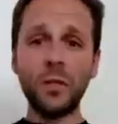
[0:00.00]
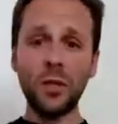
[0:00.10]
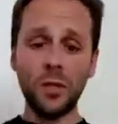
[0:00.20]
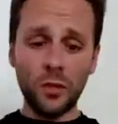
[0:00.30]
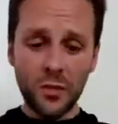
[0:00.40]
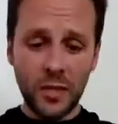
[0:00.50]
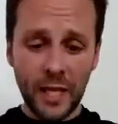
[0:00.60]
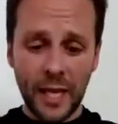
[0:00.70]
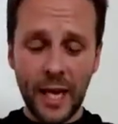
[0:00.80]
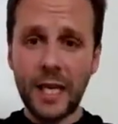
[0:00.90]
You know, so
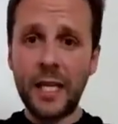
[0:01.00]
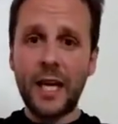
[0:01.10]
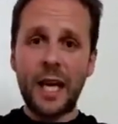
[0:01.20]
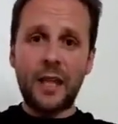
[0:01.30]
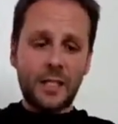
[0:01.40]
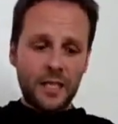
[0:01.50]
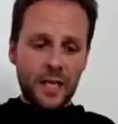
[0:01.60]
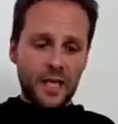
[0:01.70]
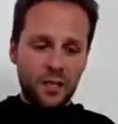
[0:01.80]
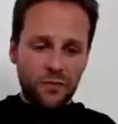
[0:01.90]
you get this
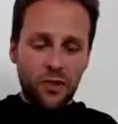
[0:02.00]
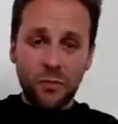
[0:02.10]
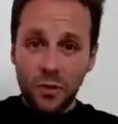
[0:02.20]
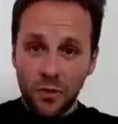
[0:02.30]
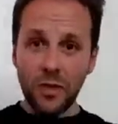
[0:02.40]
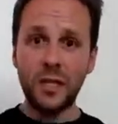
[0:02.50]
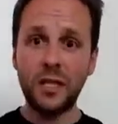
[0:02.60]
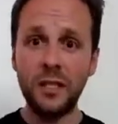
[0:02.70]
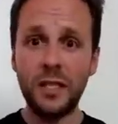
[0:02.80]
kind of community